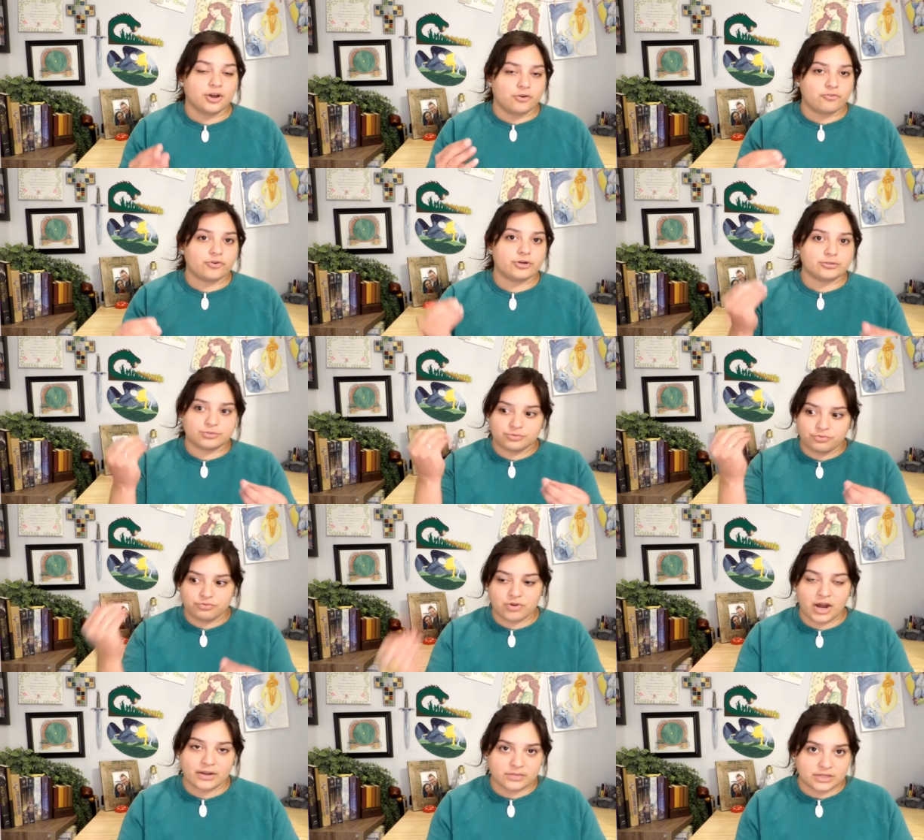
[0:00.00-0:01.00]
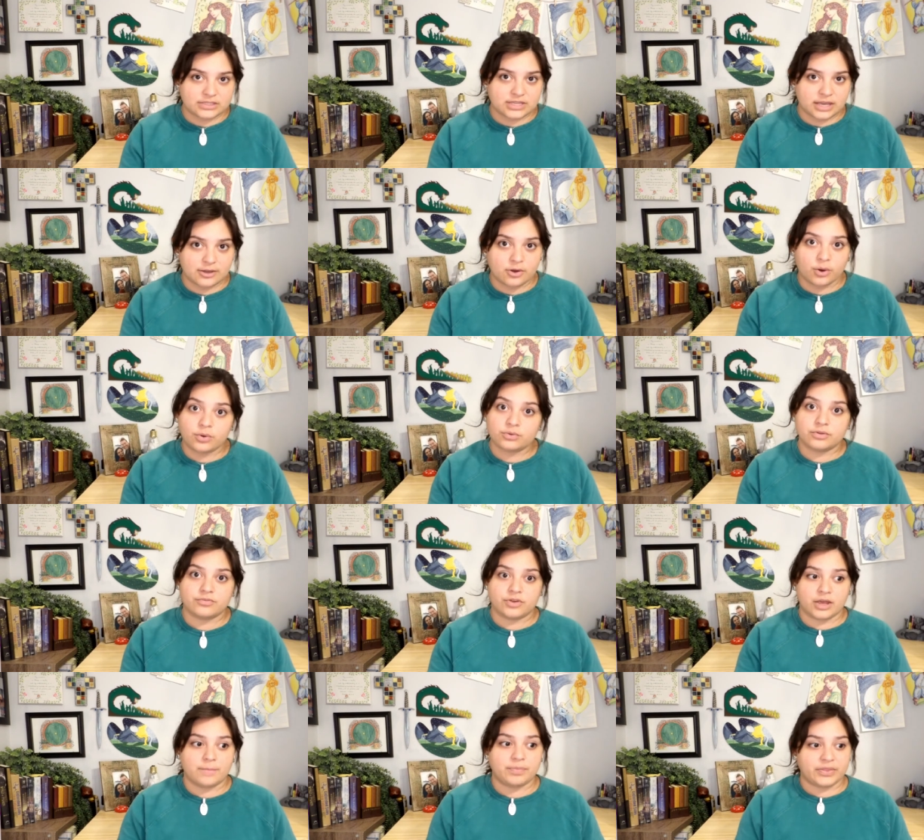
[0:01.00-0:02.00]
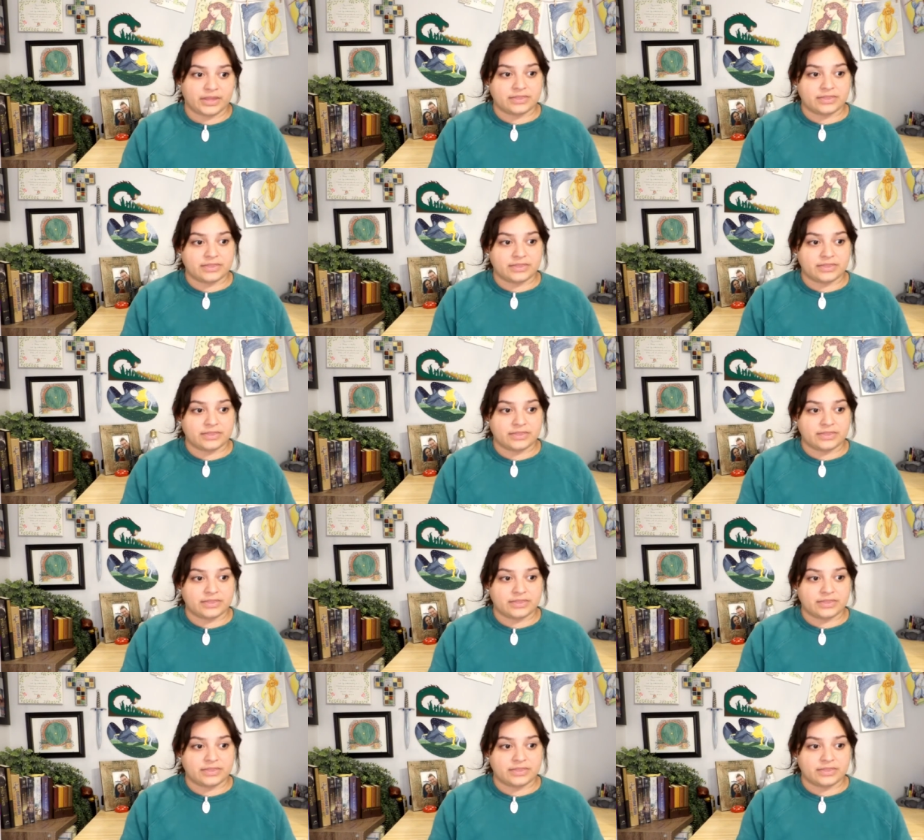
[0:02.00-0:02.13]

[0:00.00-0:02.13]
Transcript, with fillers: for it to finally take hold of him